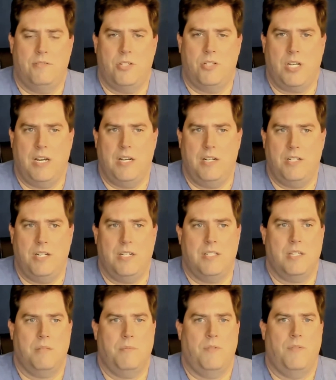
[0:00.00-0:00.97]
changing
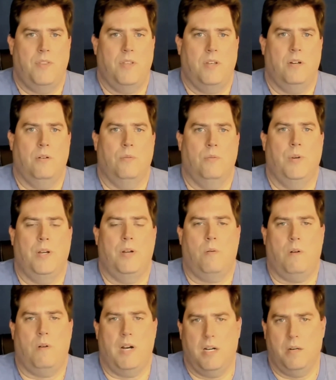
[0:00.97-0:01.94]
some of the
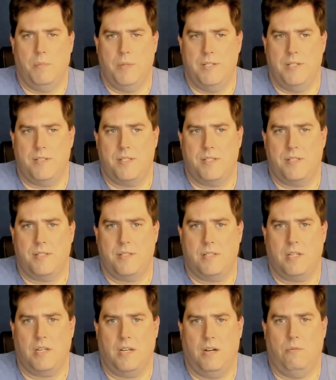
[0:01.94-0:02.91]

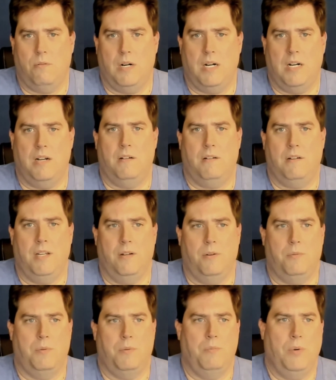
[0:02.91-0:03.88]
requirements around,
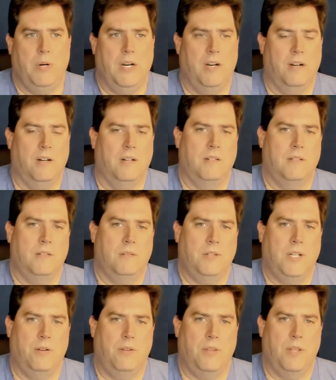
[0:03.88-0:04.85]
where,
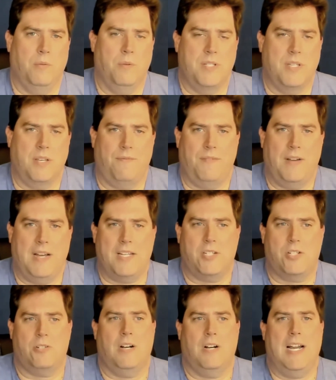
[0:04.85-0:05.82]
there was a
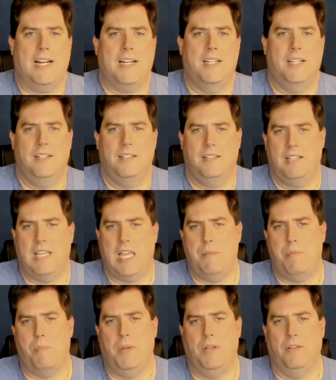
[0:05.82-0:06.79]
fast track
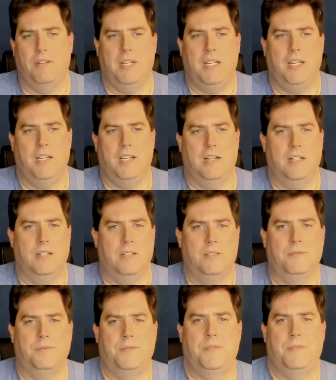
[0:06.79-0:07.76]
capability
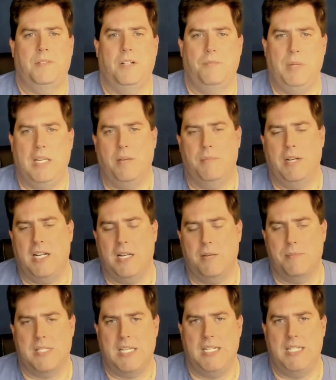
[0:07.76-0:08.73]
of becoming
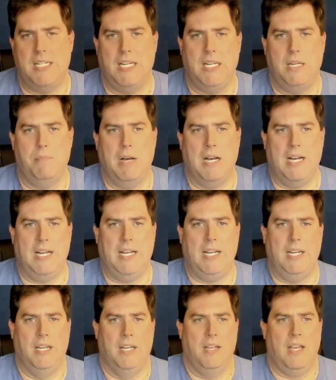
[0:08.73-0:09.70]
an MCT
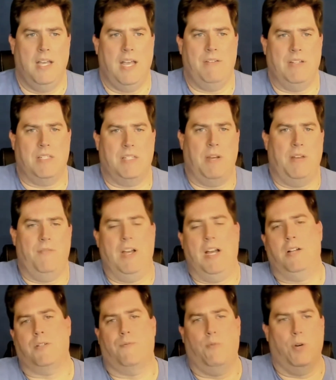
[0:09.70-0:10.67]
by having somebody
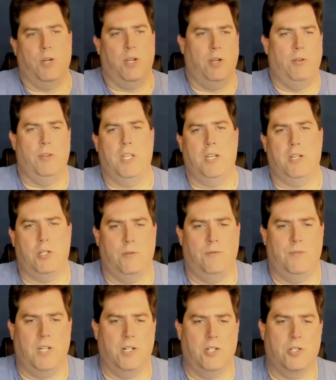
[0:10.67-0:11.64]
vouch for you that
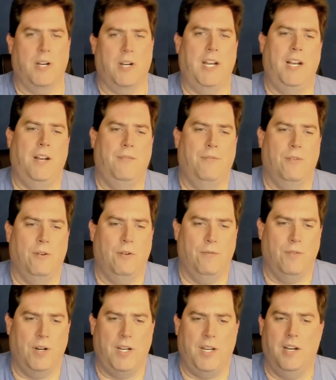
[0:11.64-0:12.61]
you've done training for
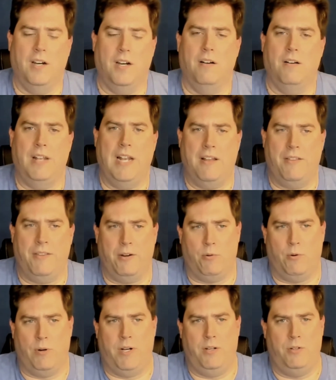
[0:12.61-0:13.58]
over a year. Now they're
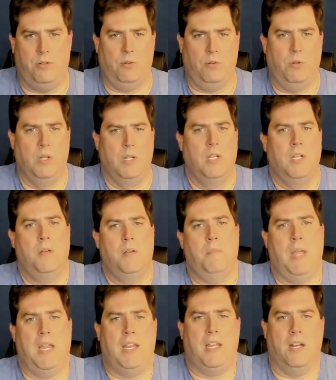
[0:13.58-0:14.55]
going to
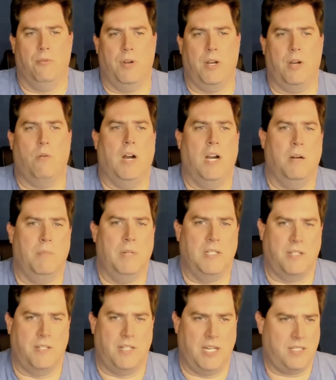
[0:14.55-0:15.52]
make it a
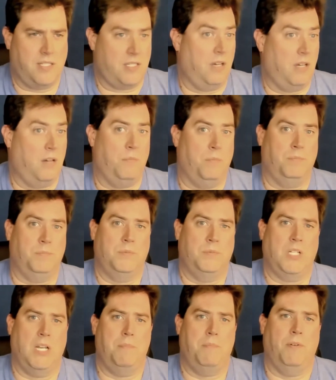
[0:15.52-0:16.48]
requirement to take some
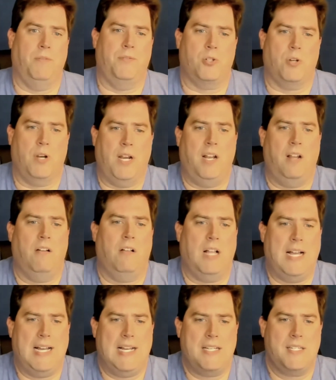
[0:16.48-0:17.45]
type of training
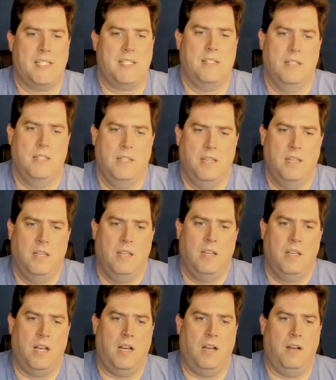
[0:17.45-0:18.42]
class.
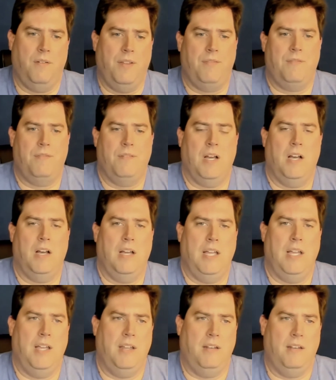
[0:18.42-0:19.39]

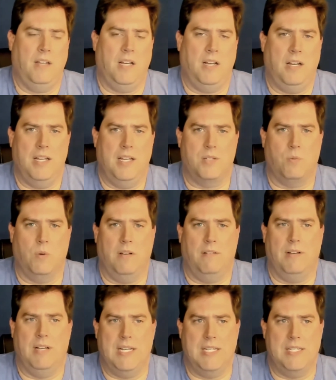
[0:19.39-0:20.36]
As
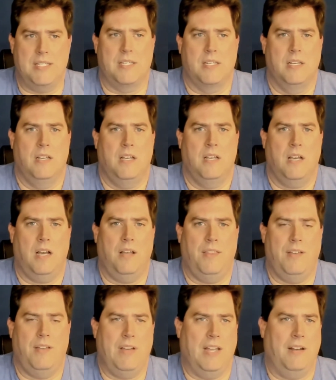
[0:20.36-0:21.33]
well as
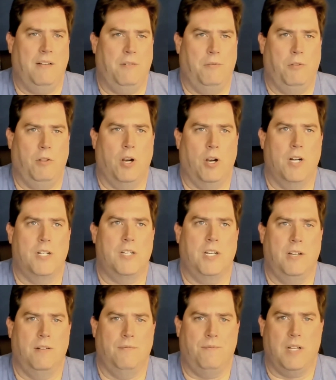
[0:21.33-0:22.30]
they've had a large
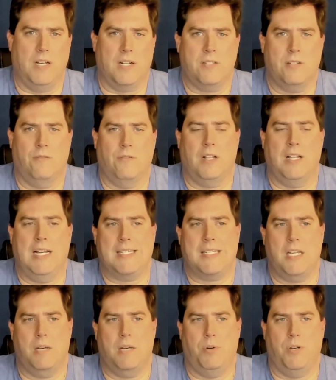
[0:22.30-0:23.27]
influx over the last
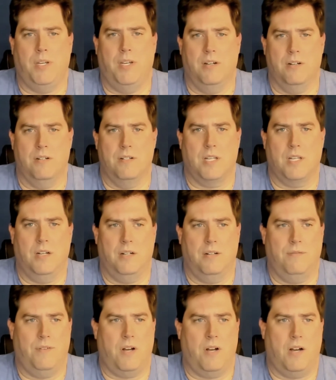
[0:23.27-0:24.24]
couple of years
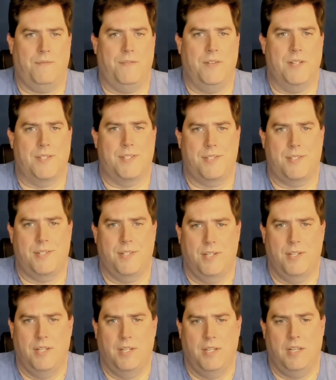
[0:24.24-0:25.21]
of office
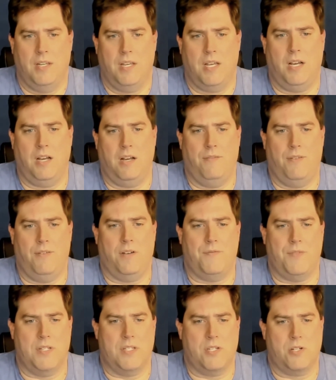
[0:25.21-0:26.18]

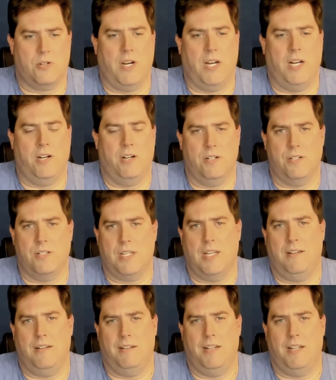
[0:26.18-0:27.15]
trainers,
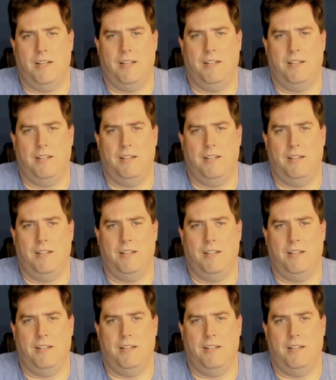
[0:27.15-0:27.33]
and